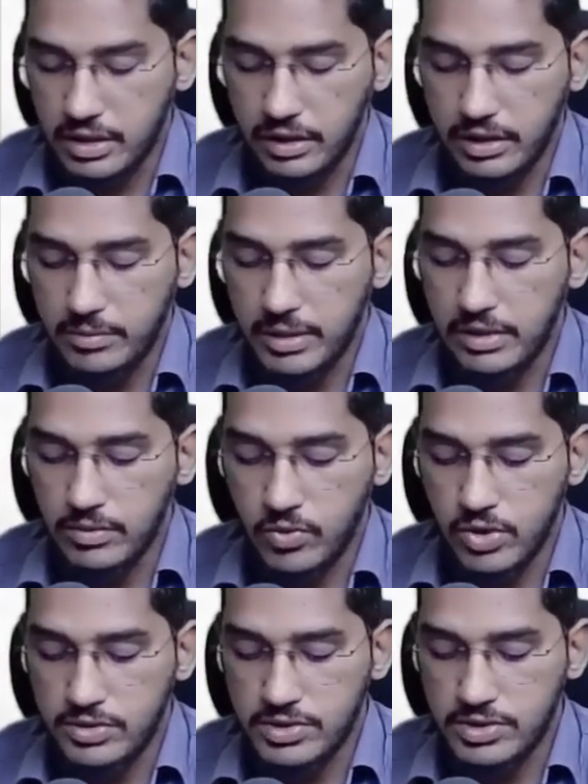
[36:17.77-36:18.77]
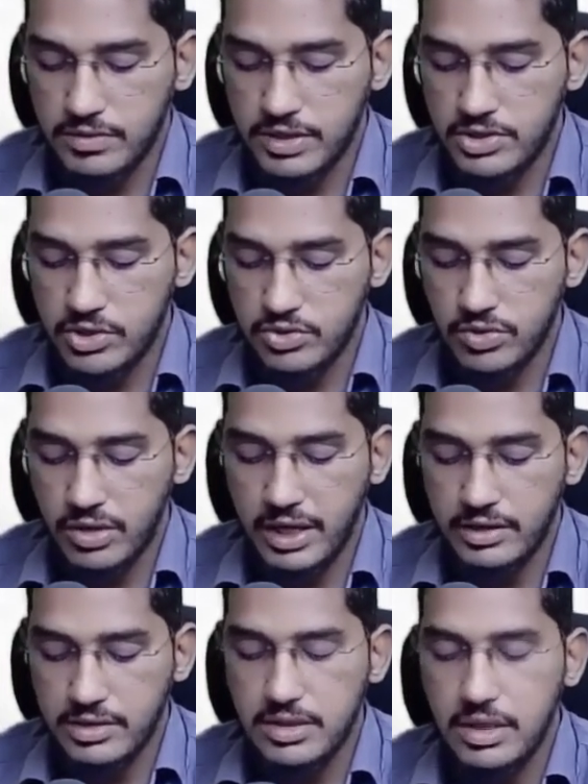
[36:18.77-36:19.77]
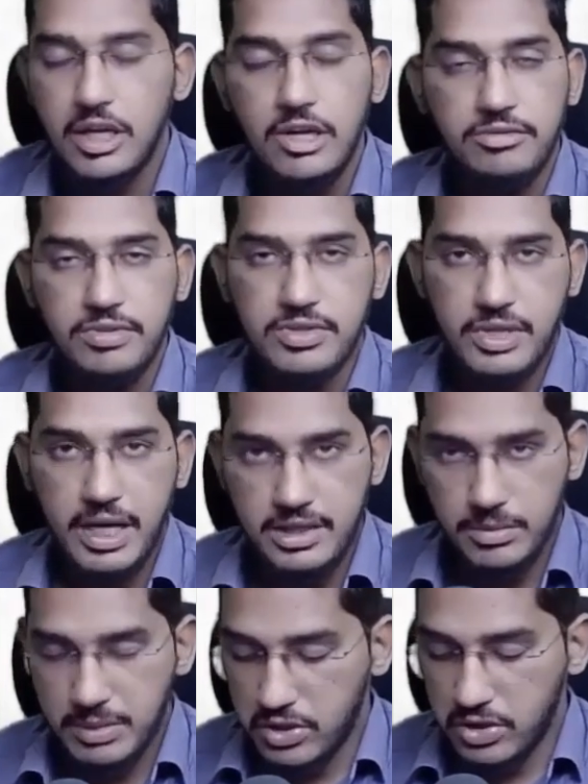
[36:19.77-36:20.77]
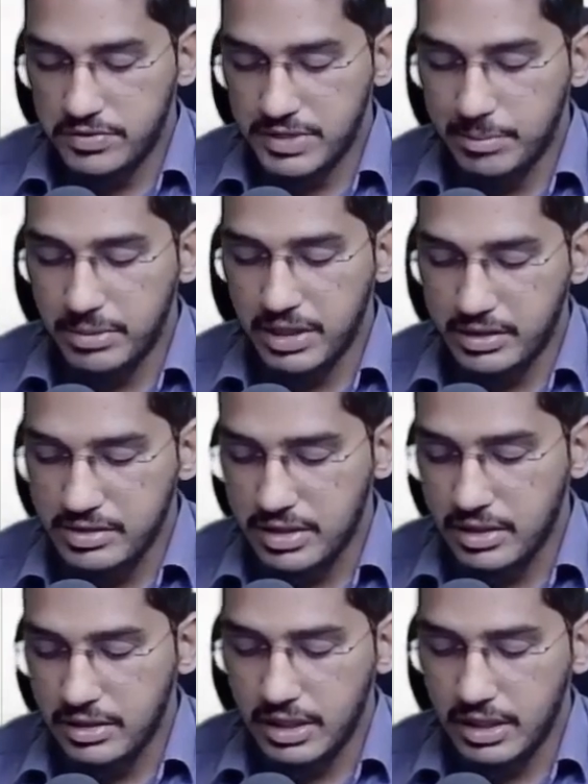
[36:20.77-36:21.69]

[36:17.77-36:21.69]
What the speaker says: Nothing but what justification you should write is first write the meaning of sampling risk,